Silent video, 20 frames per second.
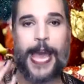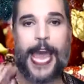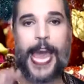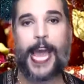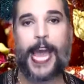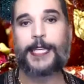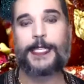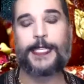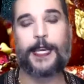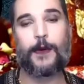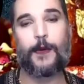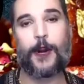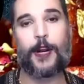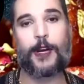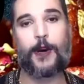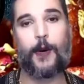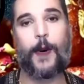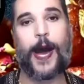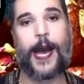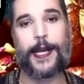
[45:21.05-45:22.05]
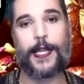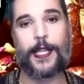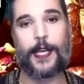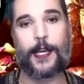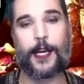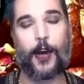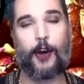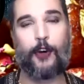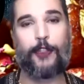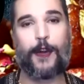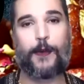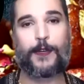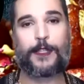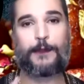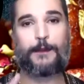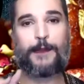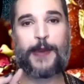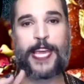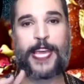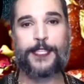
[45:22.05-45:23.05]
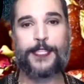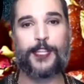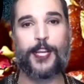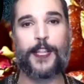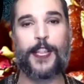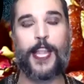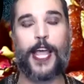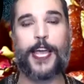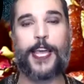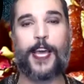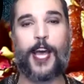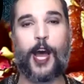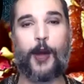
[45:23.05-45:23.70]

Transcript: acting work a while ago that was based on like